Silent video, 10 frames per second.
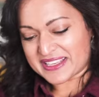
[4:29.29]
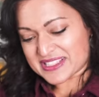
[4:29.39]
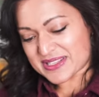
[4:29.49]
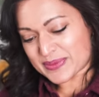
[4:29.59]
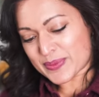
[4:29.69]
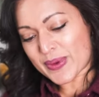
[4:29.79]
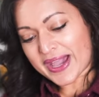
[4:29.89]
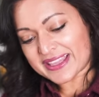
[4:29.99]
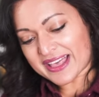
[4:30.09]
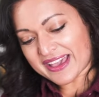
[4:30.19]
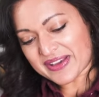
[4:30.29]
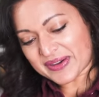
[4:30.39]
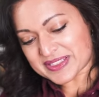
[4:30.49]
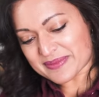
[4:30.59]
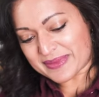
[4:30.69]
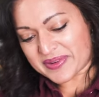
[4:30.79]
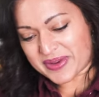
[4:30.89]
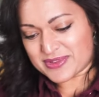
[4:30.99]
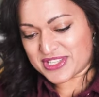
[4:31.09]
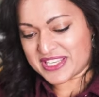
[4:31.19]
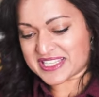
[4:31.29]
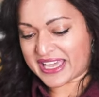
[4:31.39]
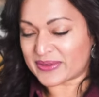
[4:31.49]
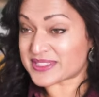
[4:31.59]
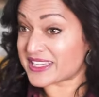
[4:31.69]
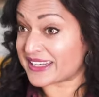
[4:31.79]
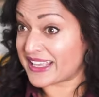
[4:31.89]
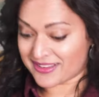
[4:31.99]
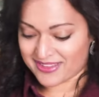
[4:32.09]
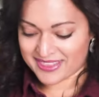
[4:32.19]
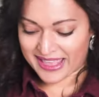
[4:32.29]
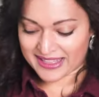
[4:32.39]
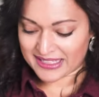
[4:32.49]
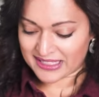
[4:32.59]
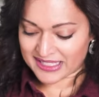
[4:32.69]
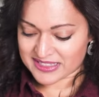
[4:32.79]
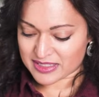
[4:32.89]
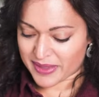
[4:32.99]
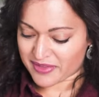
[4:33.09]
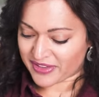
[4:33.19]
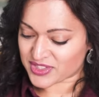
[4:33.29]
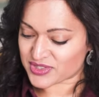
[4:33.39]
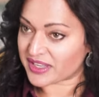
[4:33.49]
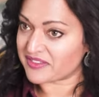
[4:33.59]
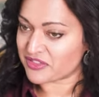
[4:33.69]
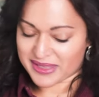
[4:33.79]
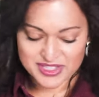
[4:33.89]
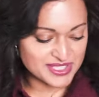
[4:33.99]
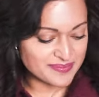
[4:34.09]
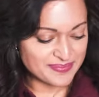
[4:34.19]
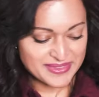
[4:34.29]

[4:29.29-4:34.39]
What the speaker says: So while I got my cream cheese out and I gave you that little bit of extra information,